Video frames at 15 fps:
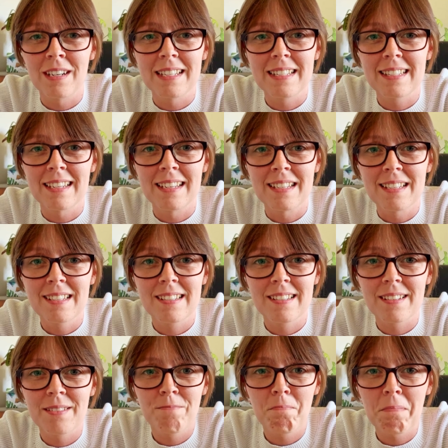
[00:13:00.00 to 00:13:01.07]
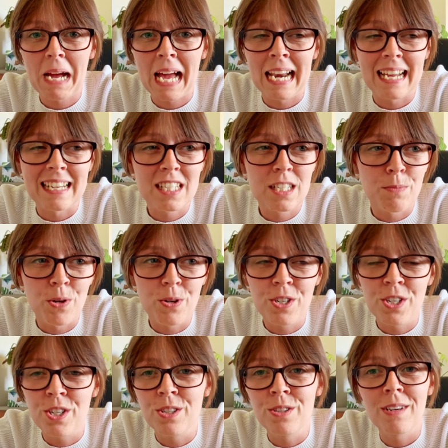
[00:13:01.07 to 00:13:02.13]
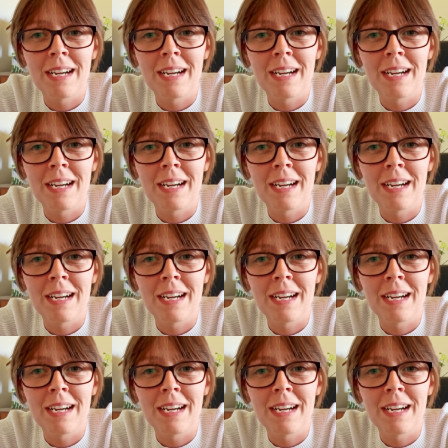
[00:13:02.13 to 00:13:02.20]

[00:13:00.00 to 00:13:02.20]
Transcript: it since I last spoke to you.